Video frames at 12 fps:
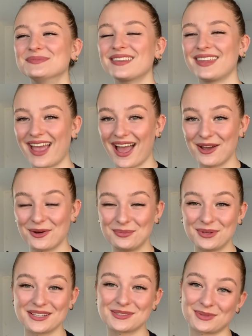Yeah, I hope
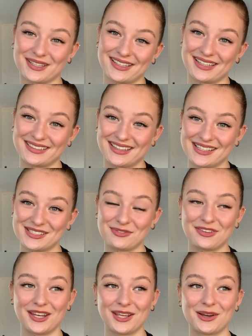you guys really liked this
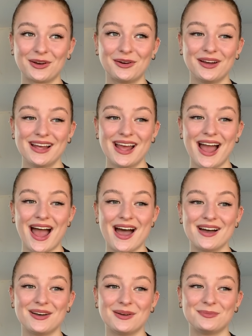video.
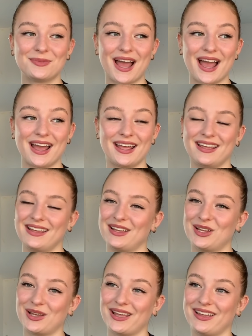I
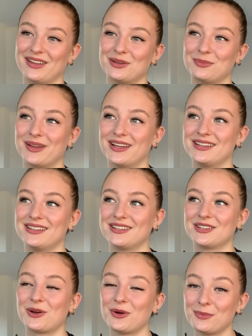am
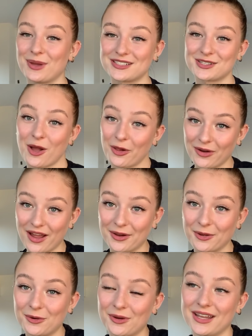going back to
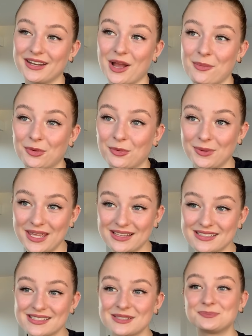Colorado in a couple of
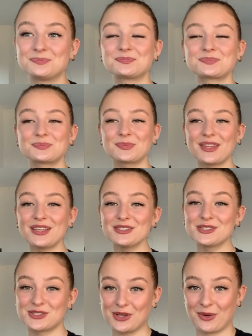weeks,
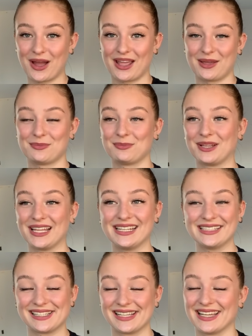so I am
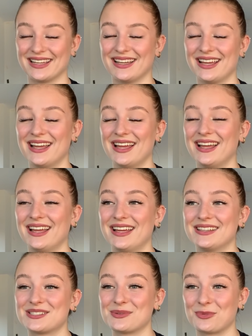planning to get
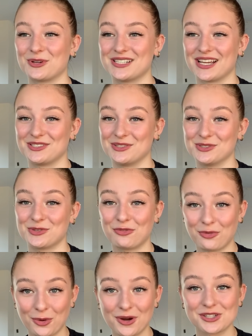some more tattoos
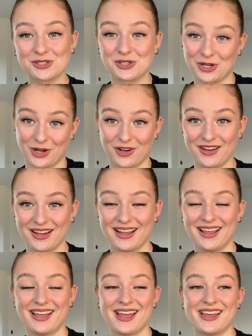for sure.
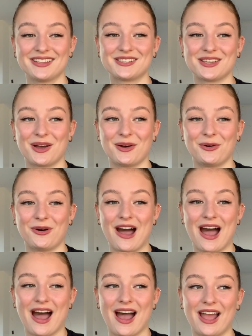So
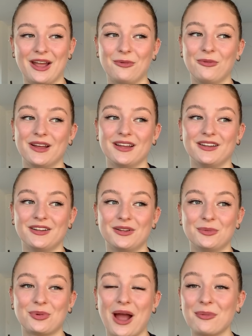I
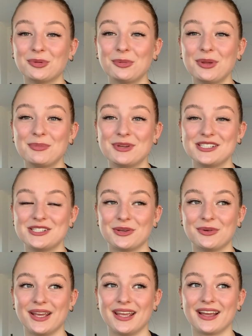will probably be
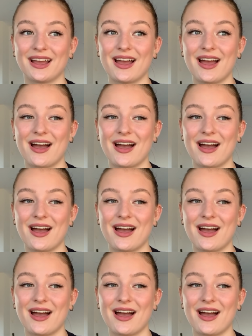doing